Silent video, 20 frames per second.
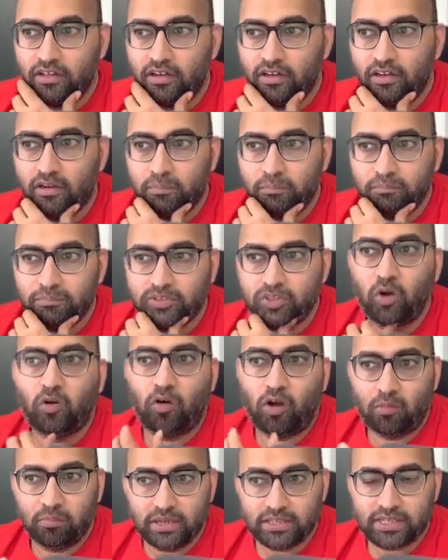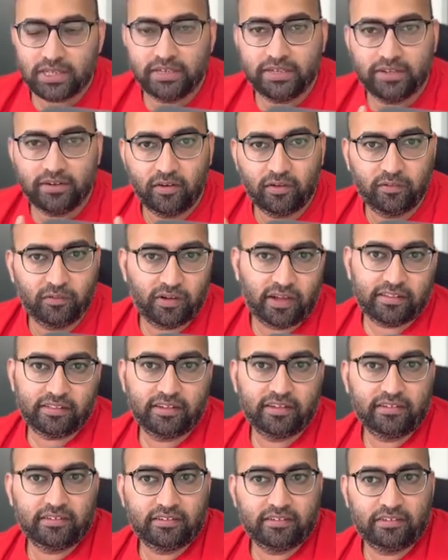So obviously, I think
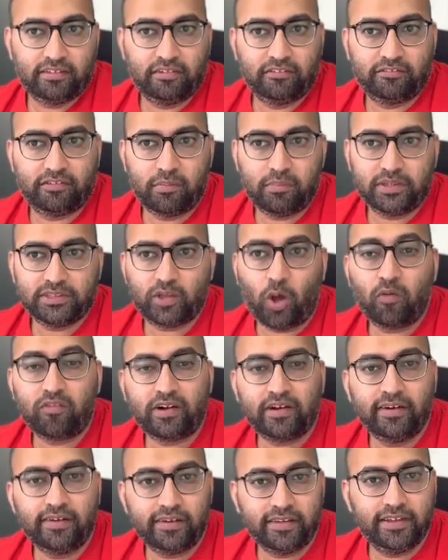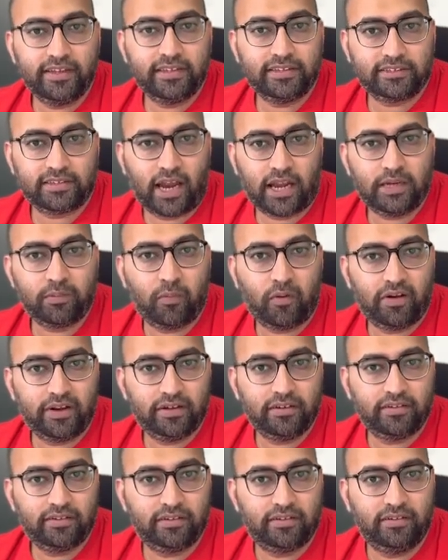from a sovereignty standpoint,
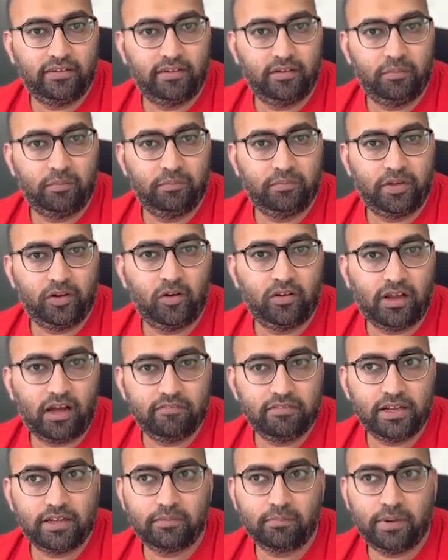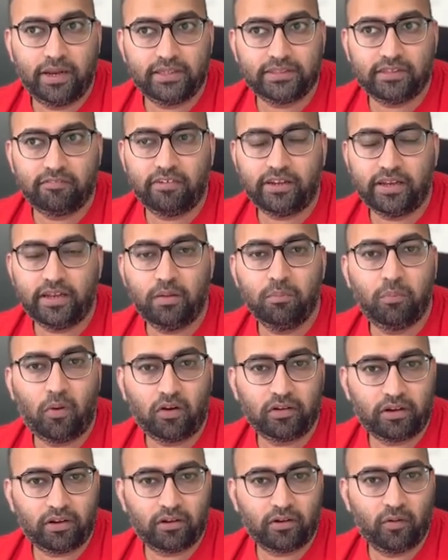NavIC plays a very important
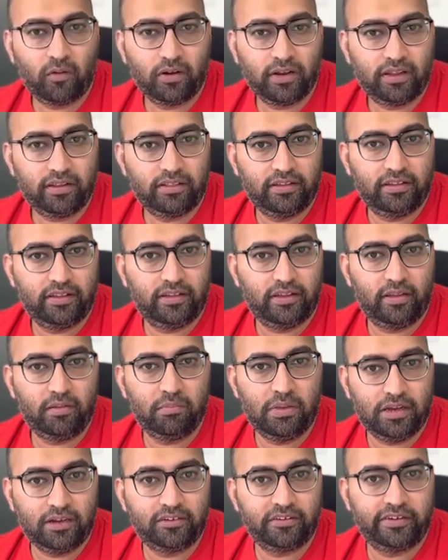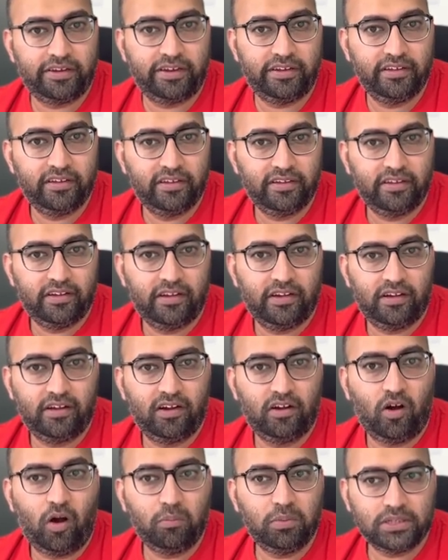role in the military.
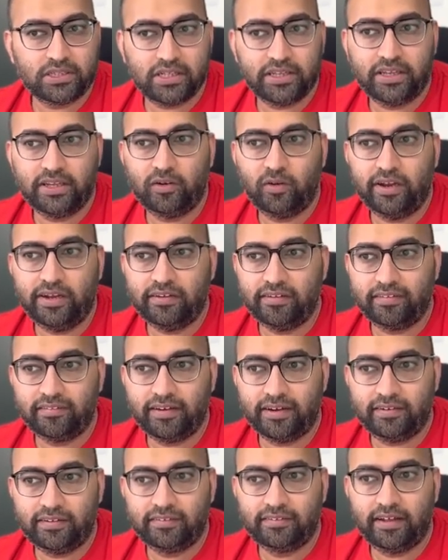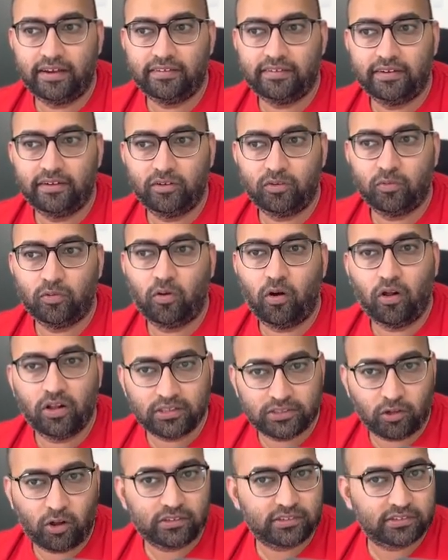Obviously, integrating that into all sorts
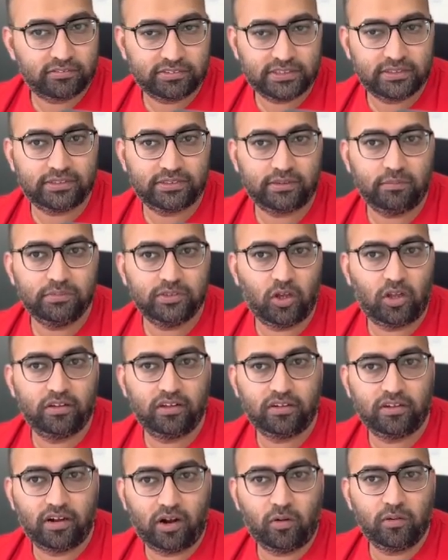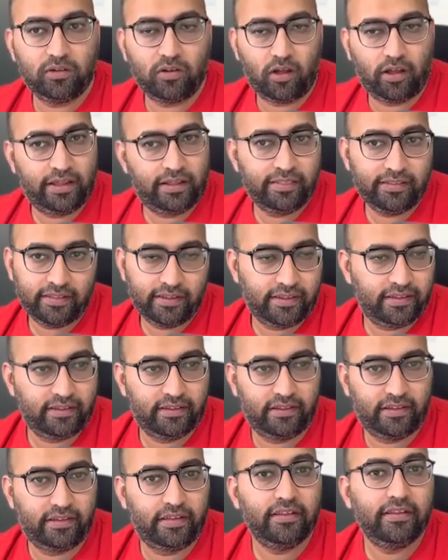of systems on the ground, in
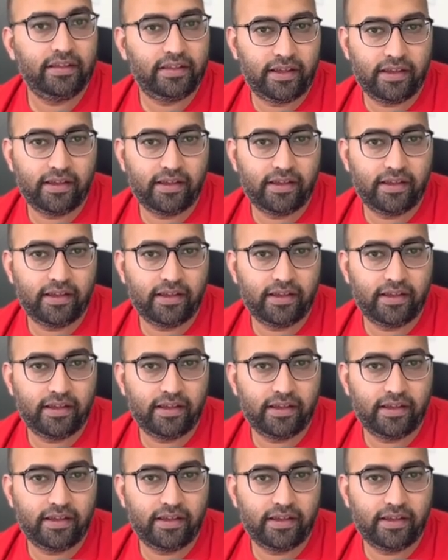the air,